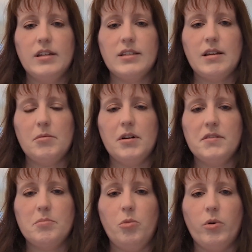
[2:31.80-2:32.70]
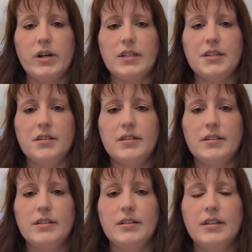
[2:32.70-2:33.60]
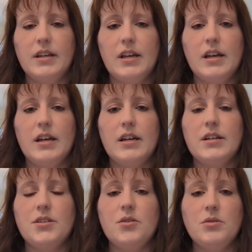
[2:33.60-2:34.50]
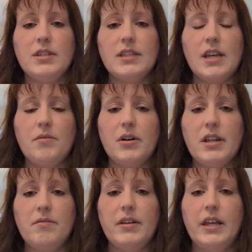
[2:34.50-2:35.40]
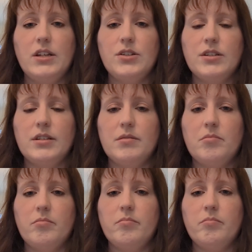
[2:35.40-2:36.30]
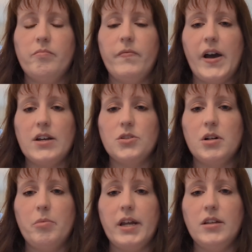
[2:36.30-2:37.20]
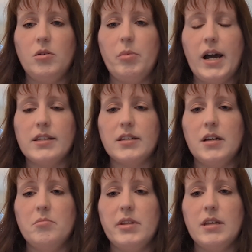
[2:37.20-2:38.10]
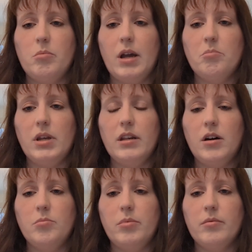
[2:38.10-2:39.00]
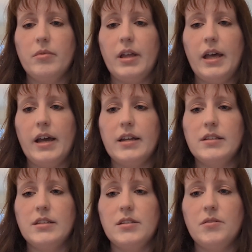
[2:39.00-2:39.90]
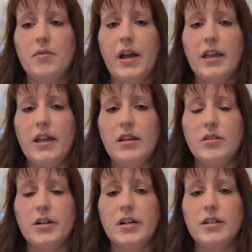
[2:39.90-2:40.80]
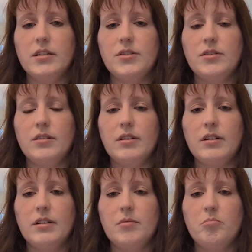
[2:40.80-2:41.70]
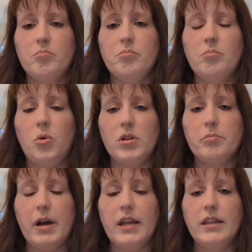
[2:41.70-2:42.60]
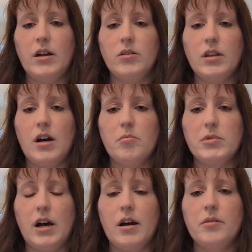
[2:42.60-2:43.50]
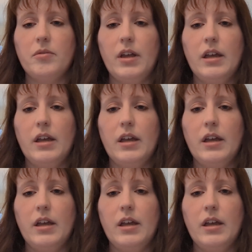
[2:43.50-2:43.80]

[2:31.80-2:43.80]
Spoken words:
Summer of Sport. So since I've already finished Faster by Neal Bascomb, The Bambino and Defying Hitler, both by Nel Yomtov,